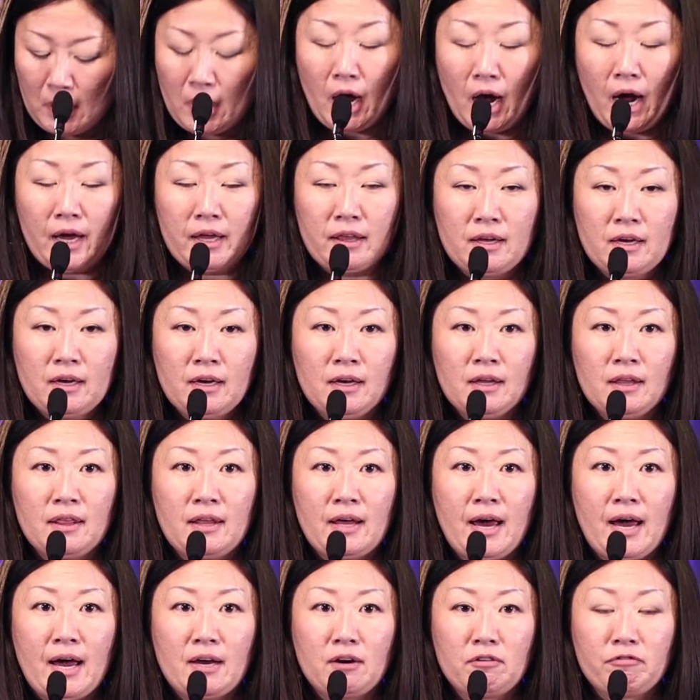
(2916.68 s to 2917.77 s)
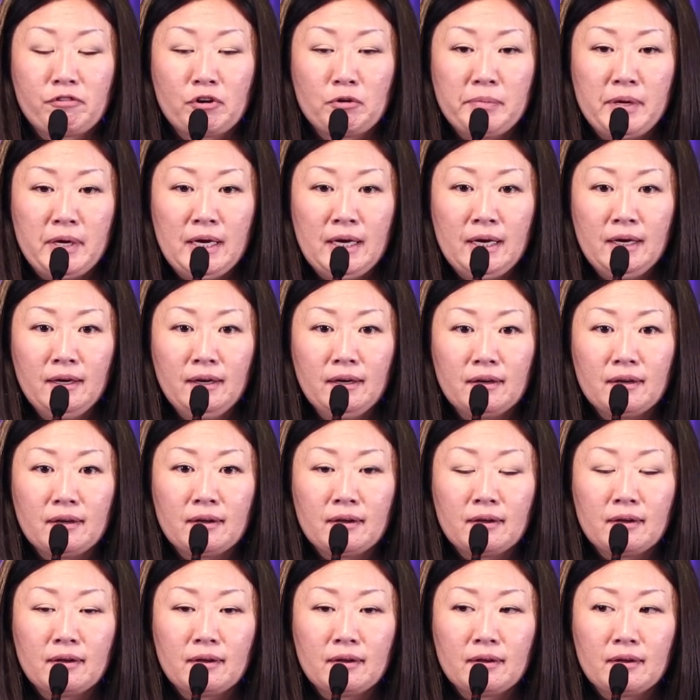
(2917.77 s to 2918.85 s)
think that for me,
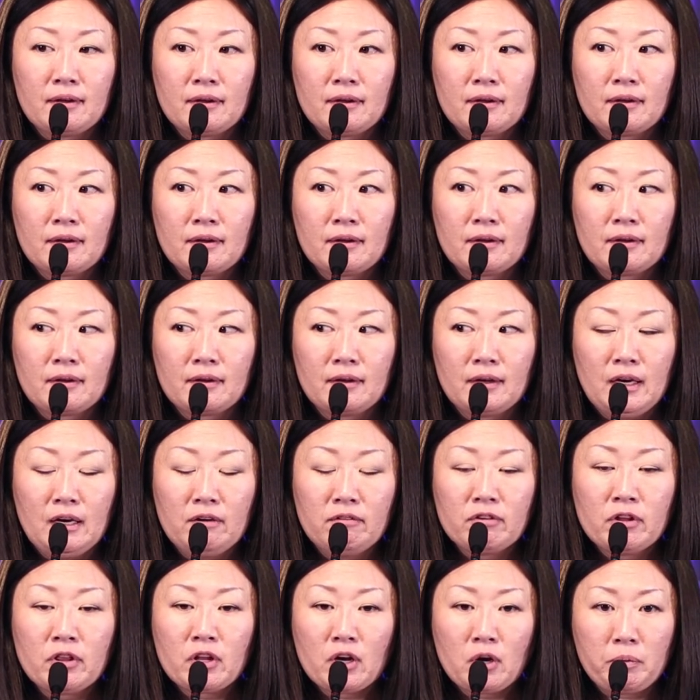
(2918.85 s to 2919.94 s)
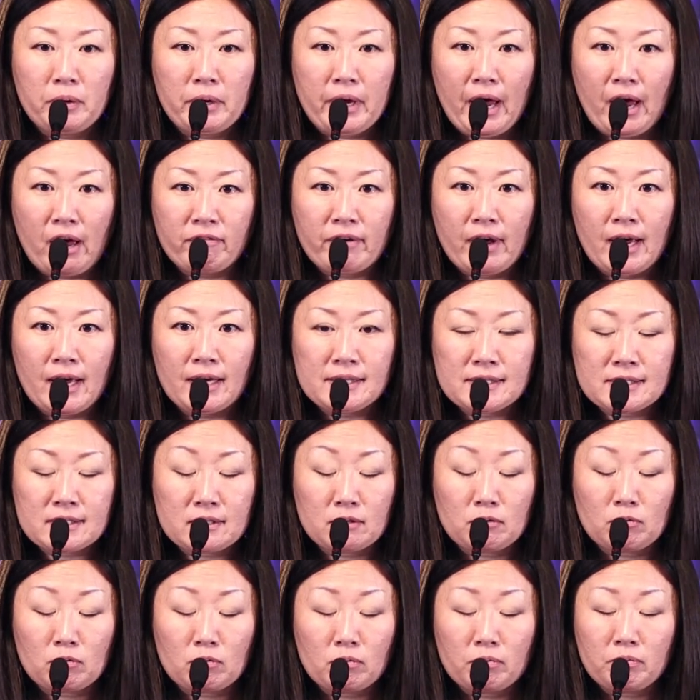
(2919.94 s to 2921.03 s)
even though we have had
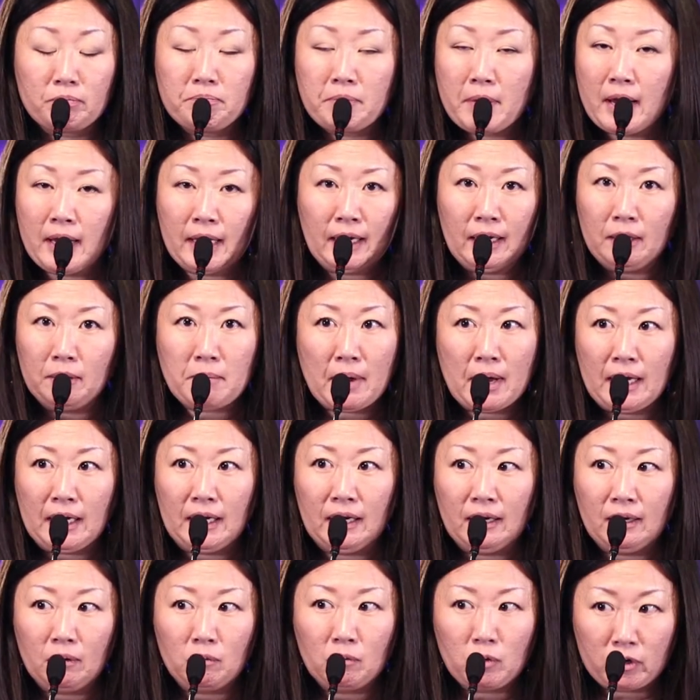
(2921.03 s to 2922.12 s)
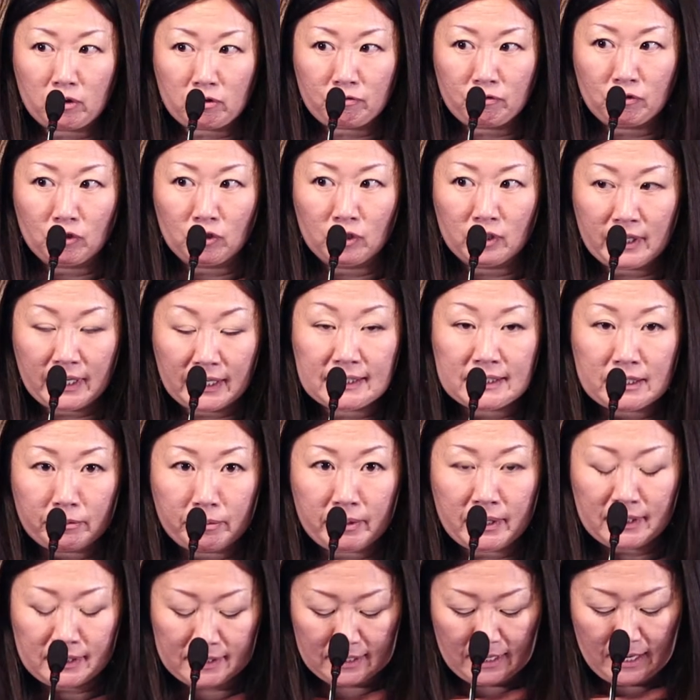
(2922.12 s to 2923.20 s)
many, many wonderful
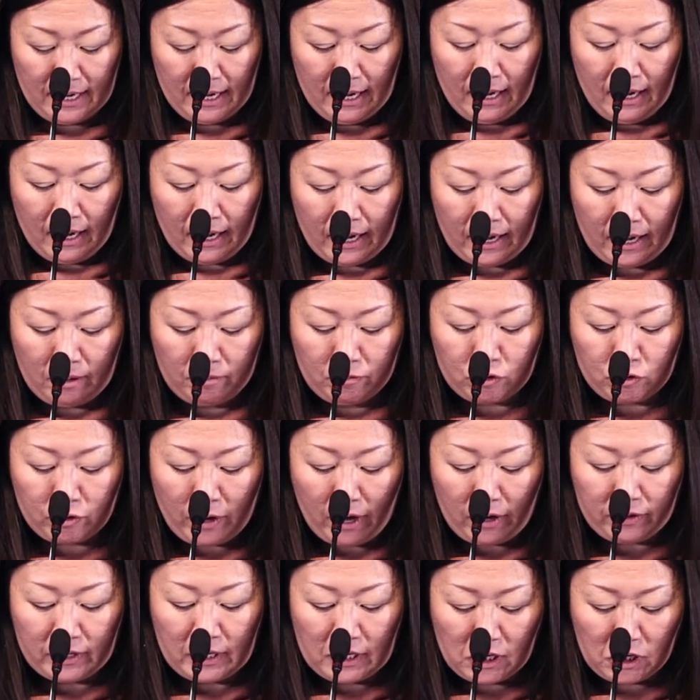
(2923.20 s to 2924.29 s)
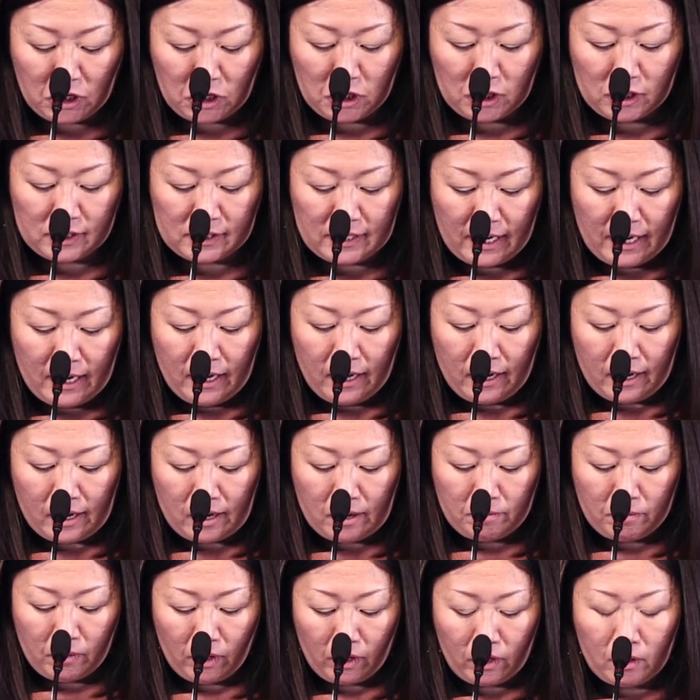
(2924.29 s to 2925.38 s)
exhibits throughout the years,
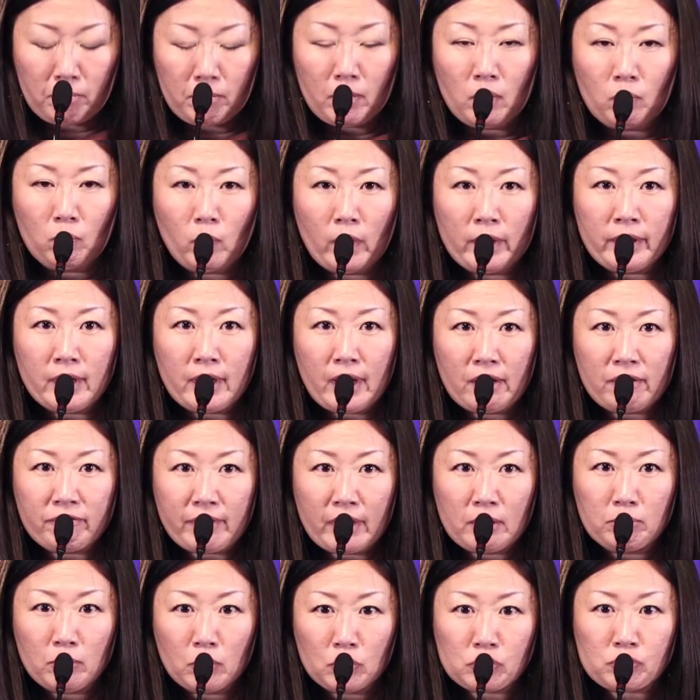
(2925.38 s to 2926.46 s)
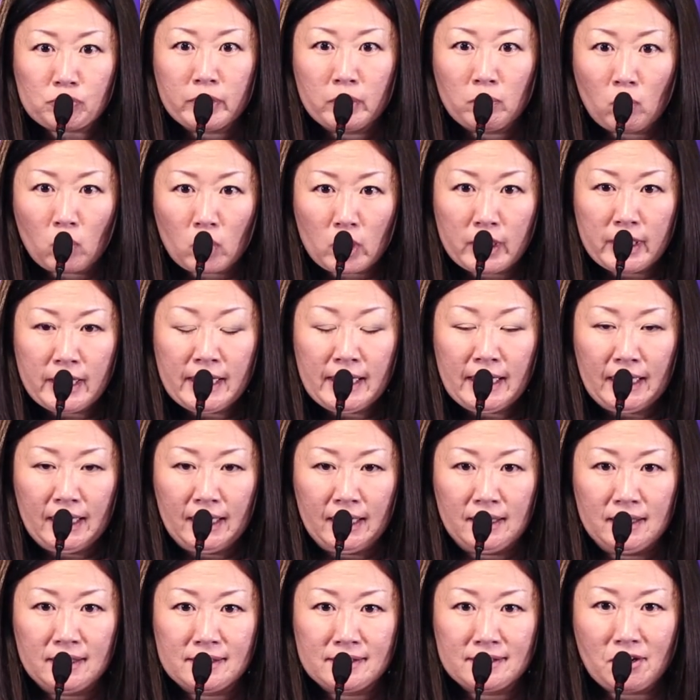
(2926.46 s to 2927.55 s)
the one that I find most rewarding
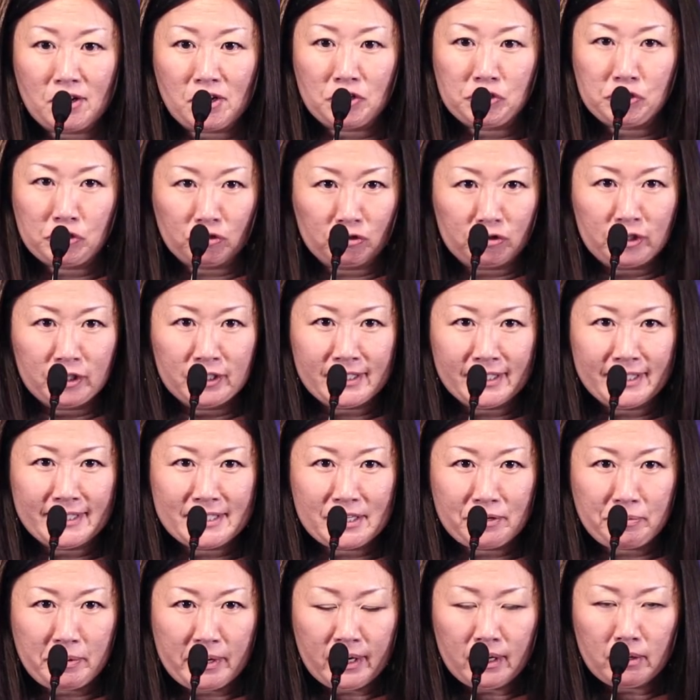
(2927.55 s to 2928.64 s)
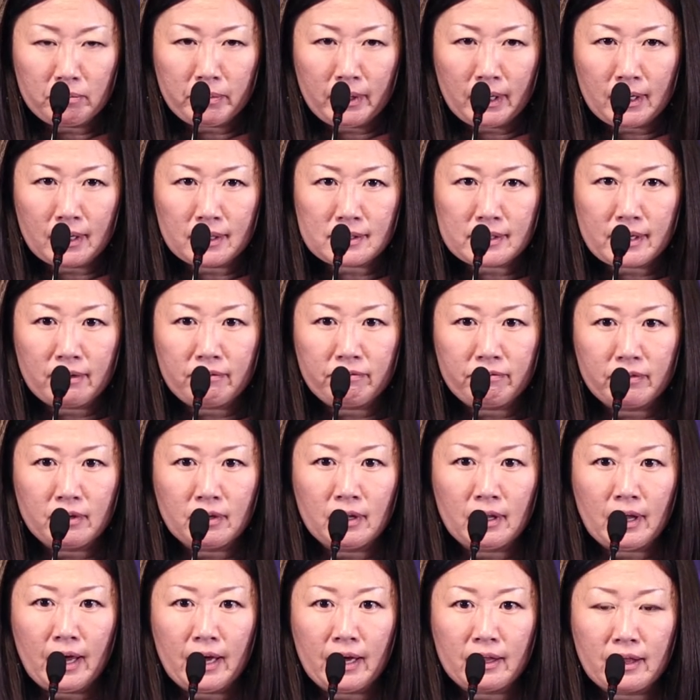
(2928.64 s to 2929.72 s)
is our children's exhibit, because I feel
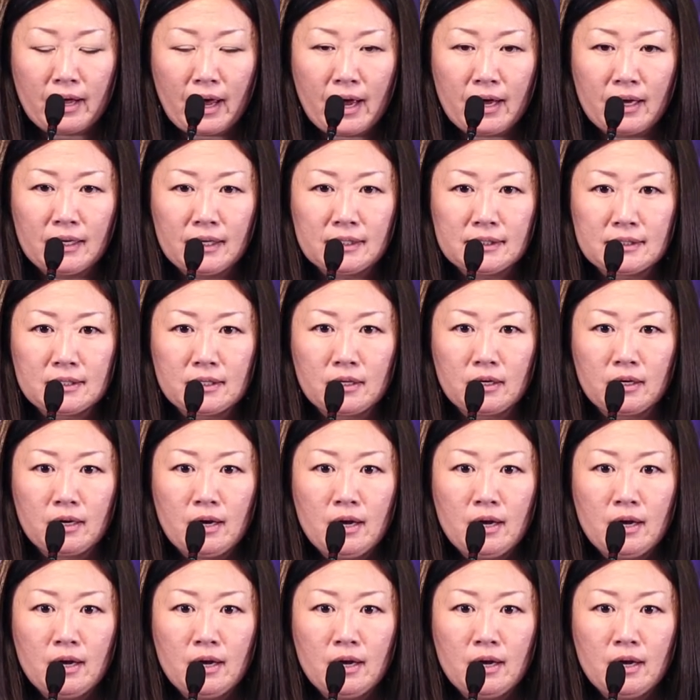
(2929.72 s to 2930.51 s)
like that is the